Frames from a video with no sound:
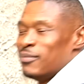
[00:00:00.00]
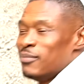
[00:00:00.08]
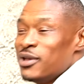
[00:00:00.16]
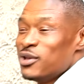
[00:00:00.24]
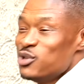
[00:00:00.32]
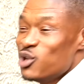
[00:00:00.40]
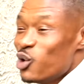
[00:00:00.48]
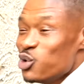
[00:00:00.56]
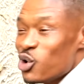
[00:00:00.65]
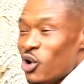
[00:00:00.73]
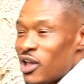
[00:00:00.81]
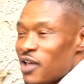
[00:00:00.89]
Man, you know you're
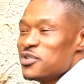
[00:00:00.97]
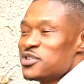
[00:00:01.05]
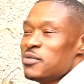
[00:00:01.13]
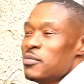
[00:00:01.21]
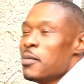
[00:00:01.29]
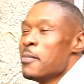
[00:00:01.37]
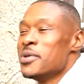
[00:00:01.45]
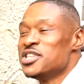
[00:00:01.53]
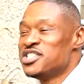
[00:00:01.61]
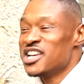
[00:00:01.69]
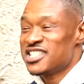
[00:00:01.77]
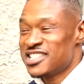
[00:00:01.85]
gonna give it to me. I'm a
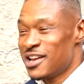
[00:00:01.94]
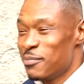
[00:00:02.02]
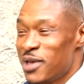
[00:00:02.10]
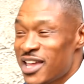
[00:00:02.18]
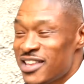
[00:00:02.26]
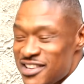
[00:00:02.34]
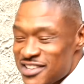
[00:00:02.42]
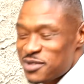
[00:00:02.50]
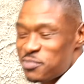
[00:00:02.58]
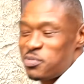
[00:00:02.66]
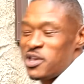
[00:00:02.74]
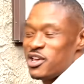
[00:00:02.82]
magician. I make it
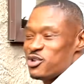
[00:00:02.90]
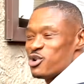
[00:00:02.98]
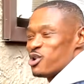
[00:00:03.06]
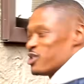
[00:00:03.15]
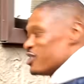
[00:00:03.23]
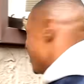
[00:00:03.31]
disappear, you heard?